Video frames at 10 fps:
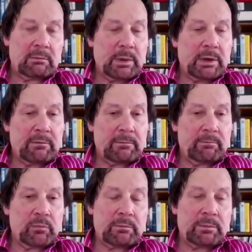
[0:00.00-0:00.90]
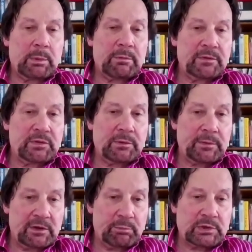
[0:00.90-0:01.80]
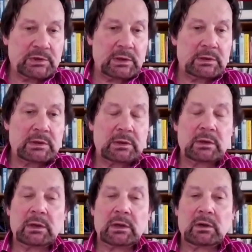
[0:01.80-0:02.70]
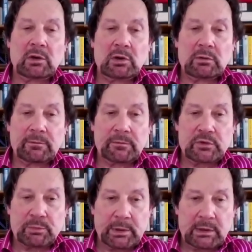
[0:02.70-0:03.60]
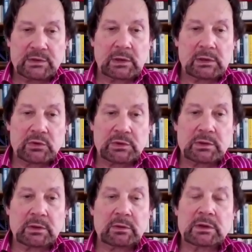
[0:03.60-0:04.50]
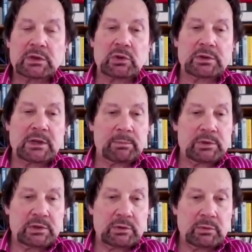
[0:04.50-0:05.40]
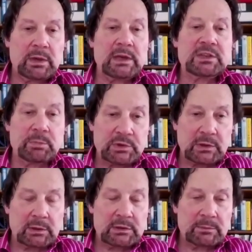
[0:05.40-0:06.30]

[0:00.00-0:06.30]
about, about 55% uh, of Japan's electricity, they shot up to 80%.